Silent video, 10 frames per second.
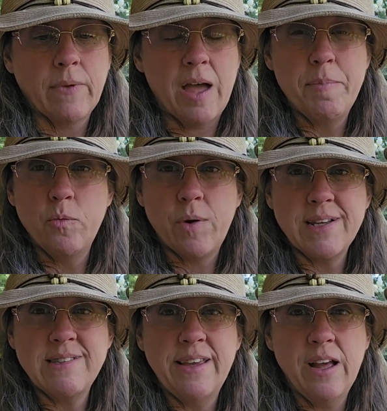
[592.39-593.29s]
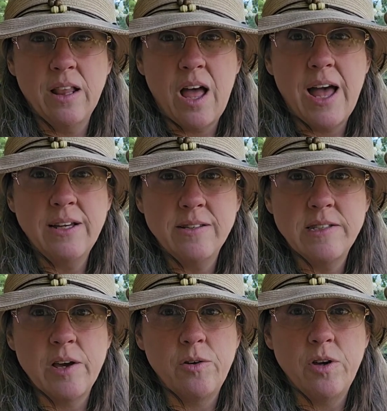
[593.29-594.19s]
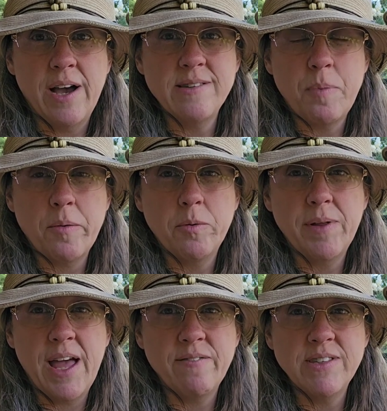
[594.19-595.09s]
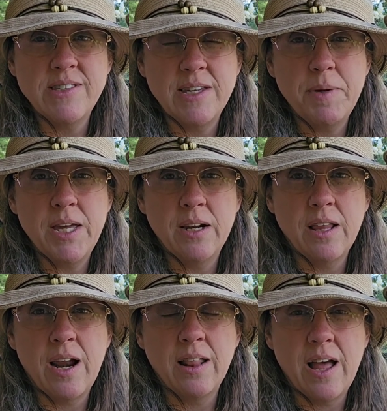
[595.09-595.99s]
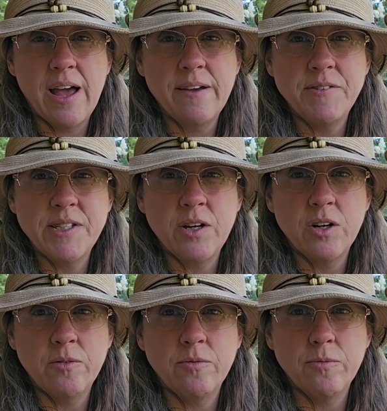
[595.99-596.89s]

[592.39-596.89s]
I've been resting a lot, so you guys probably haven't seen me in a lot of lives here